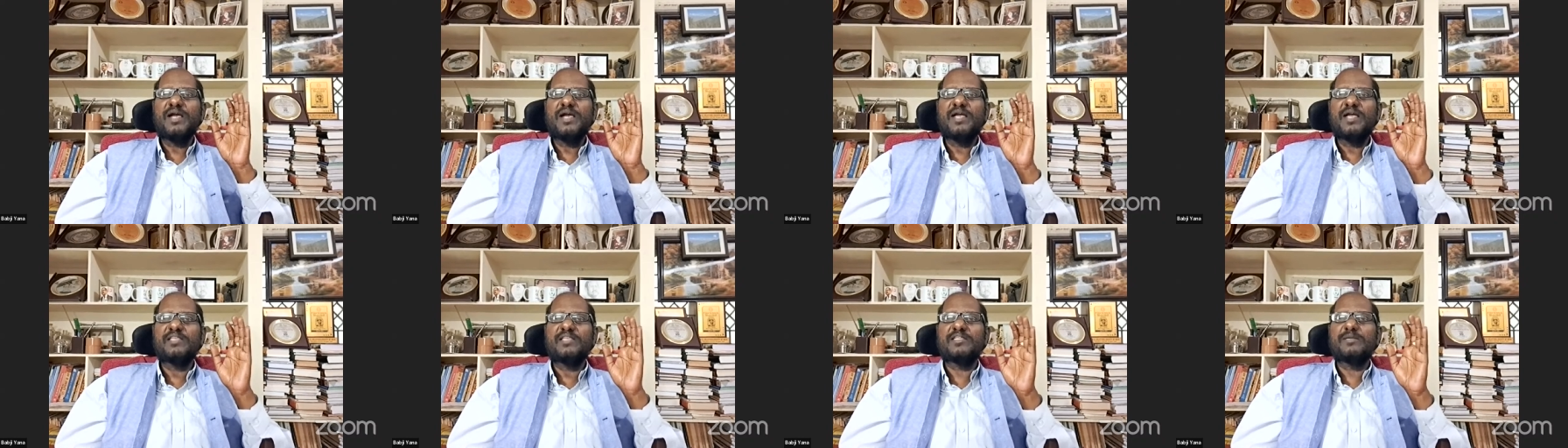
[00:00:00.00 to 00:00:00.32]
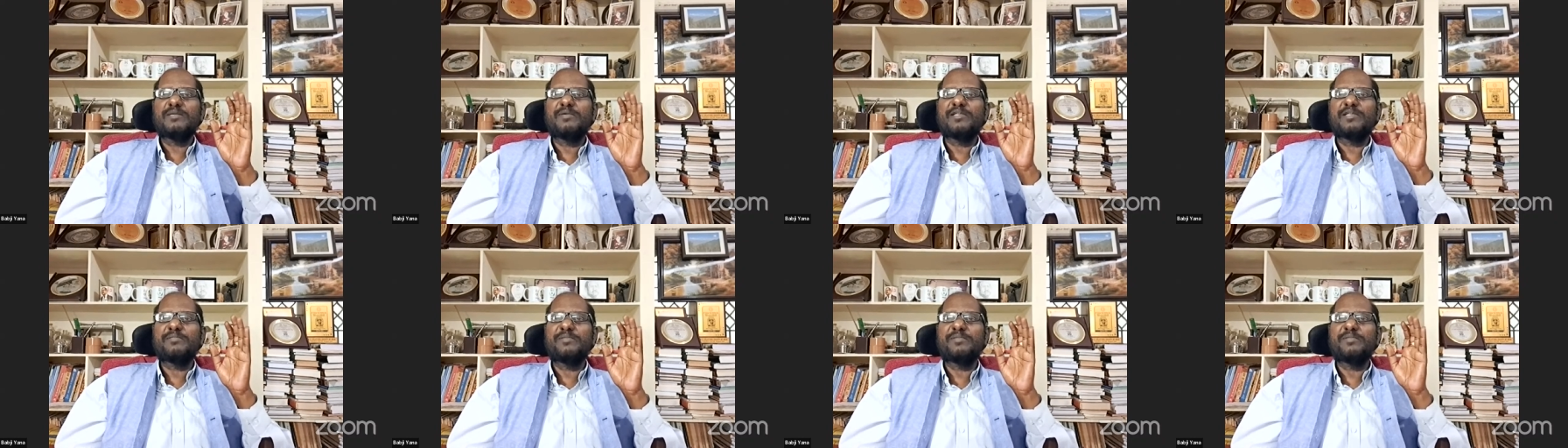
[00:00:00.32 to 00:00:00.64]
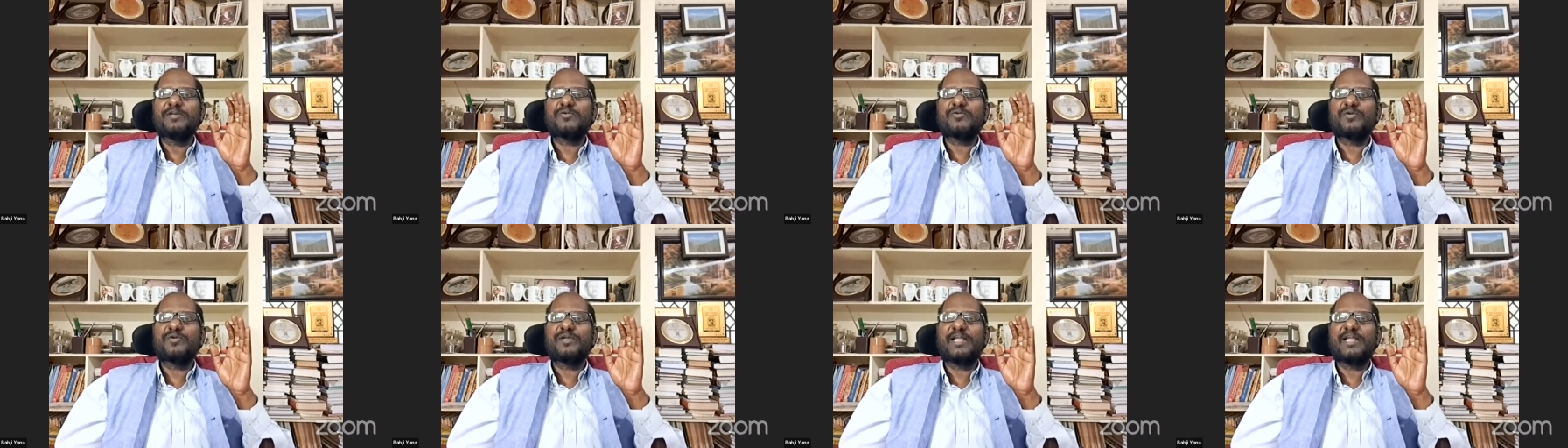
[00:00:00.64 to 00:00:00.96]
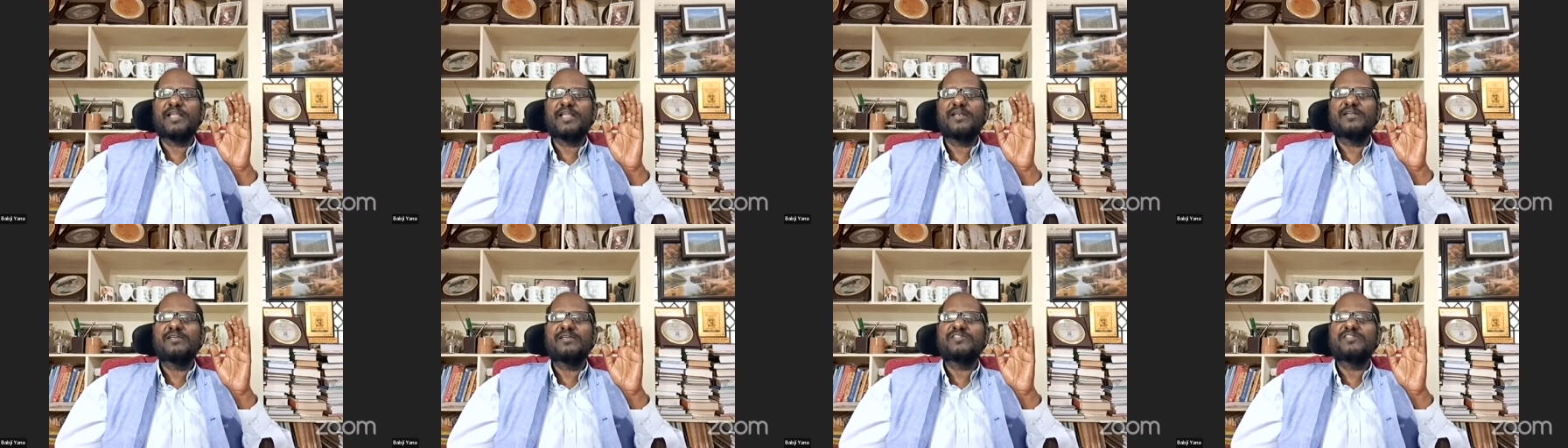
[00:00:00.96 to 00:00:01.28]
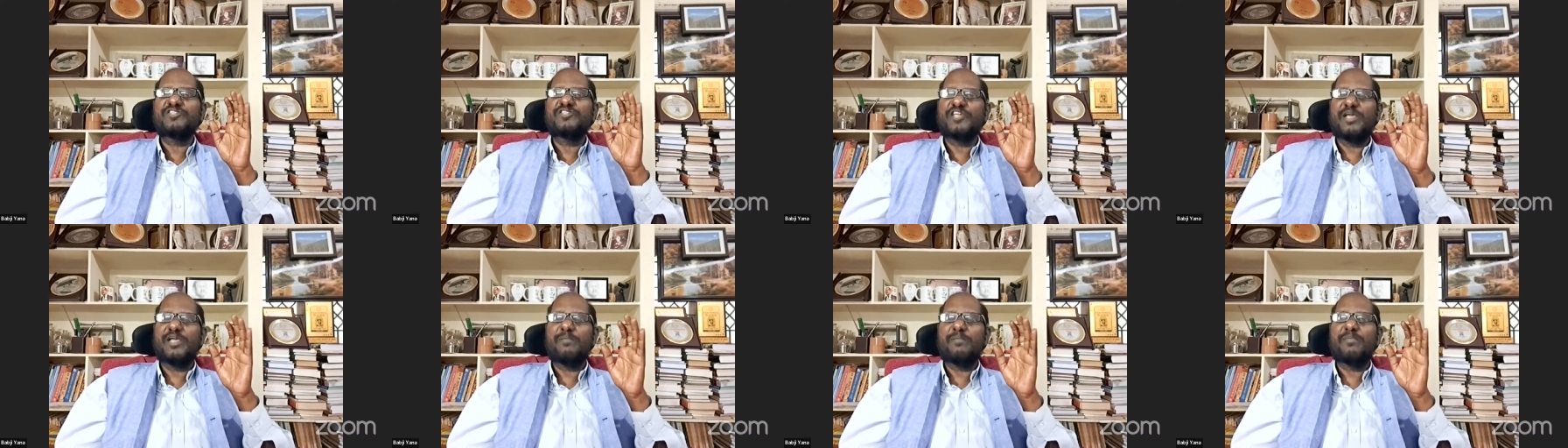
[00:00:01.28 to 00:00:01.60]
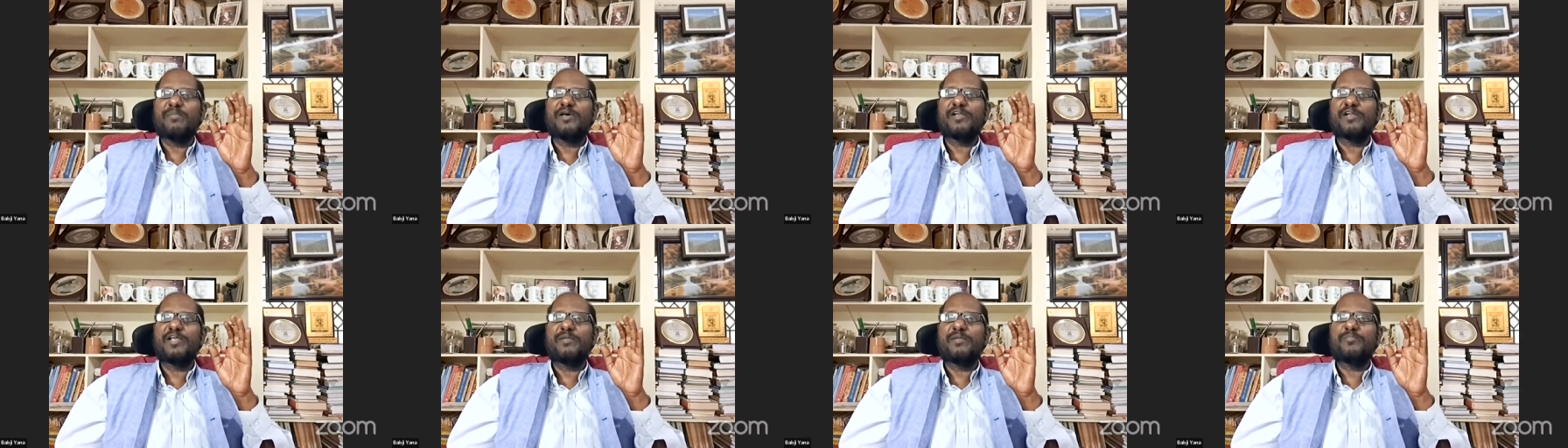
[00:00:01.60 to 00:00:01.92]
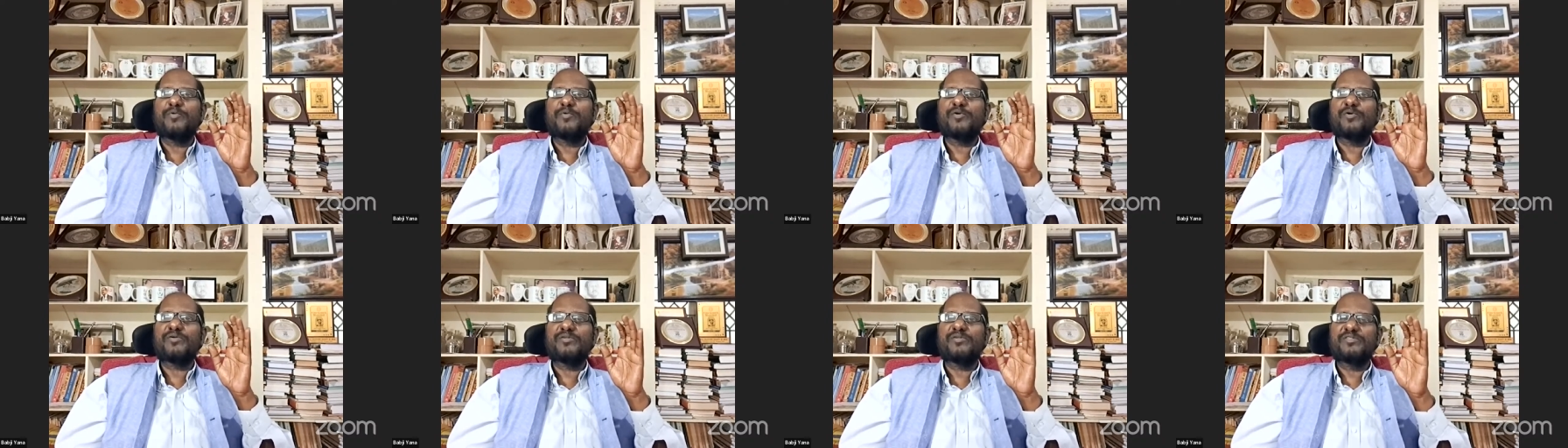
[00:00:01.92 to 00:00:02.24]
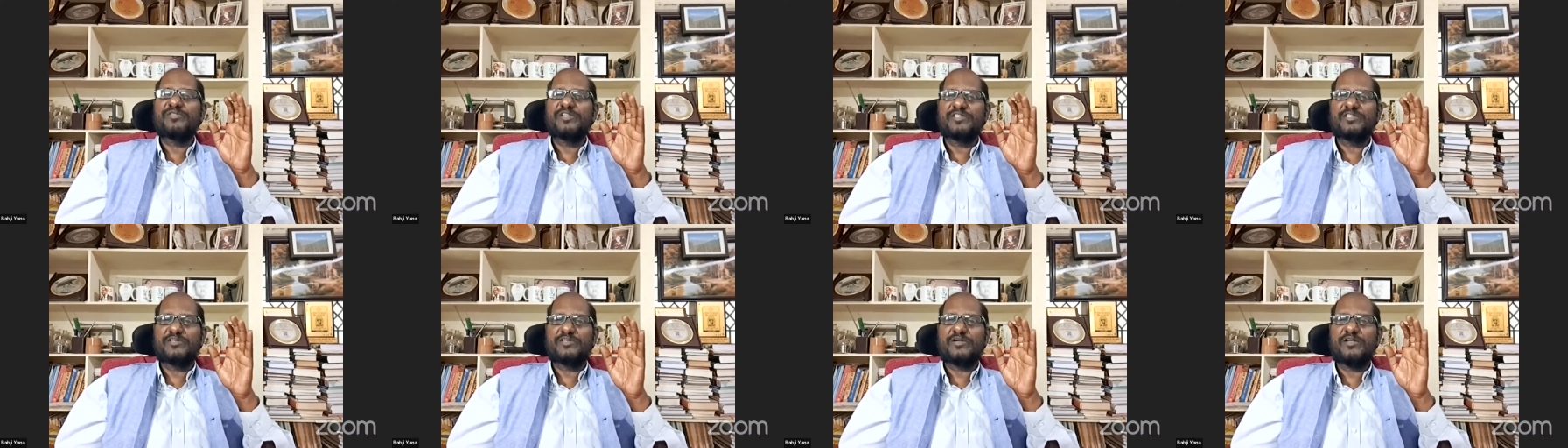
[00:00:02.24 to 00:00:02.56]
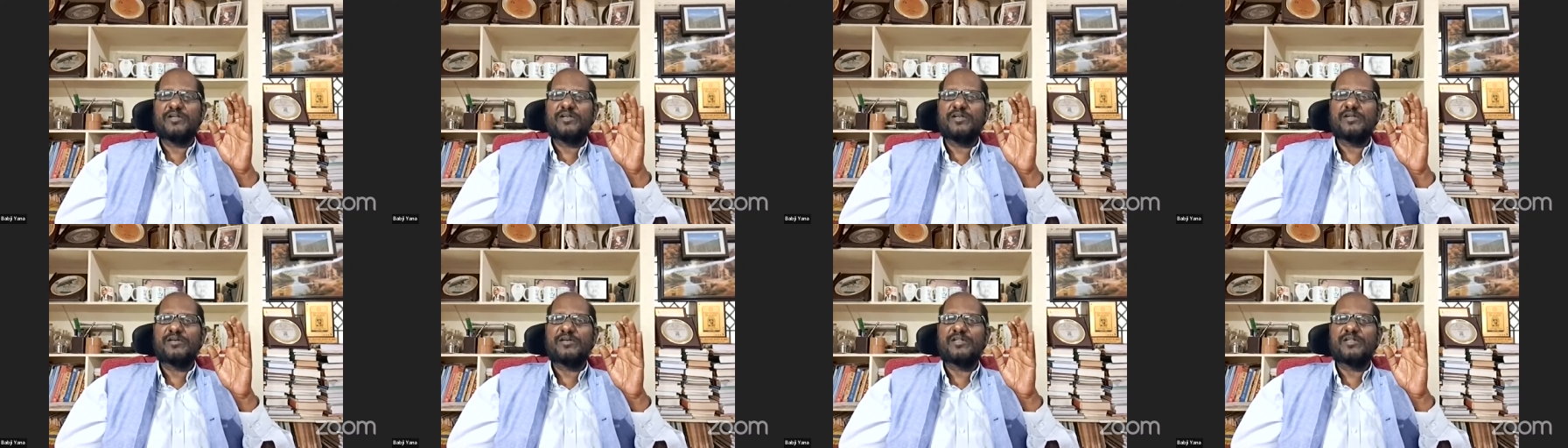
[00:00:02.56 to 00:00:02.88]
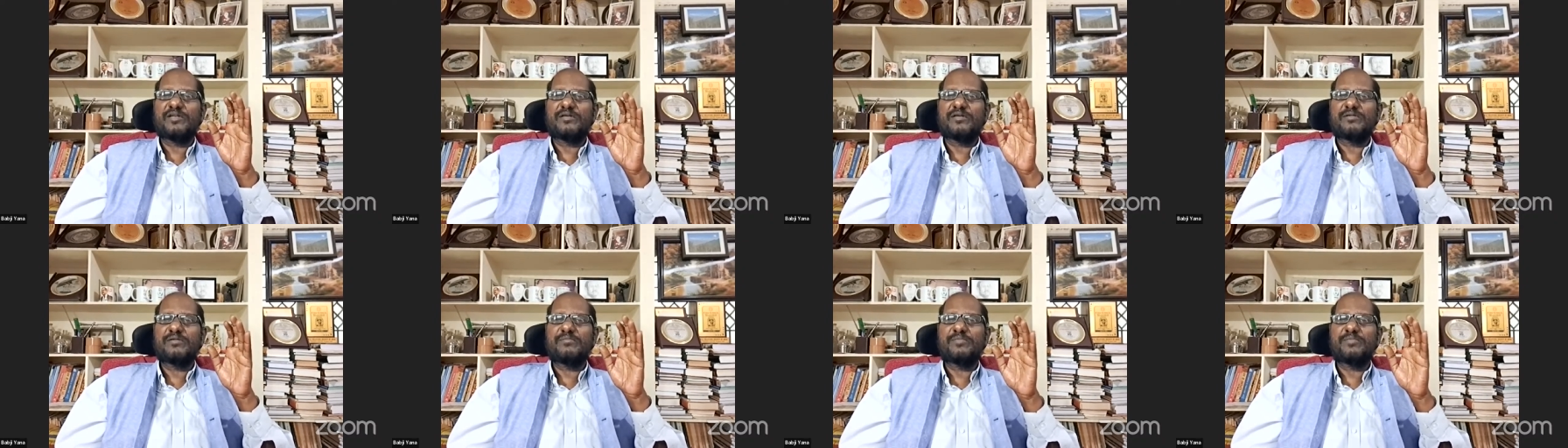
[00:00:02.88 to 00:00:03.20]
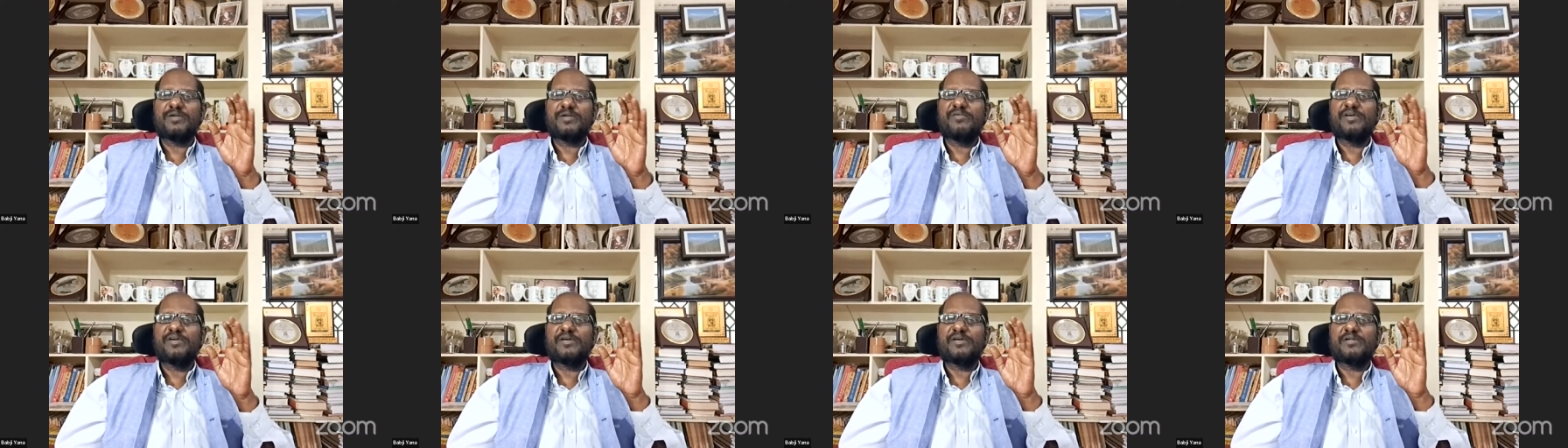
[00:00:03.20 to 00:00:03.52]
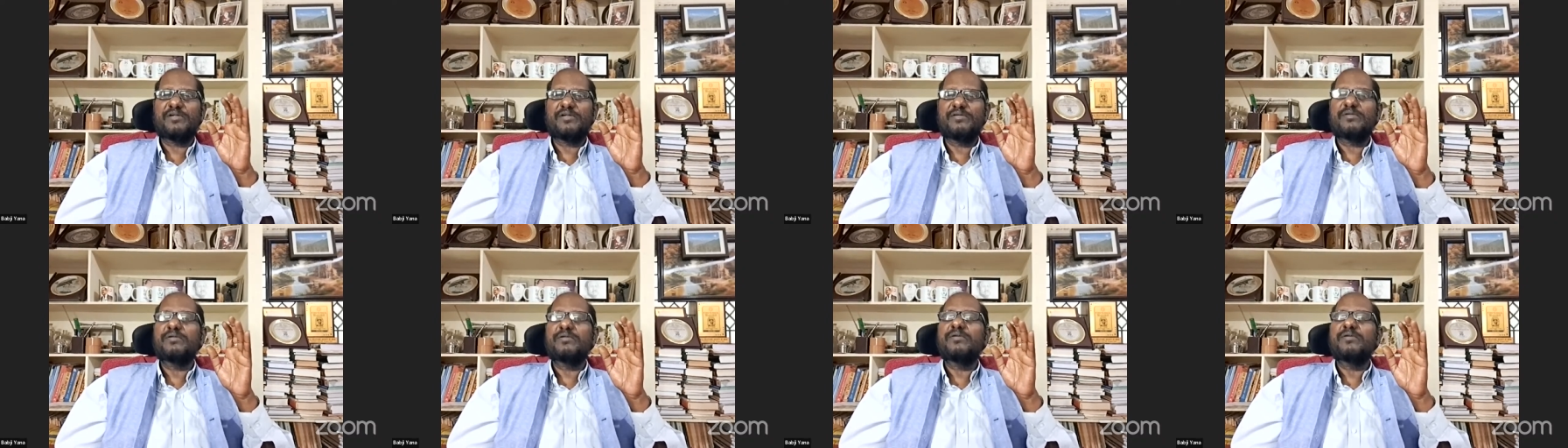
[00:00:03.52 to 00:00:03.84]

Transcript: Hyderabad Metro Rail, GMR Airport, these are all under private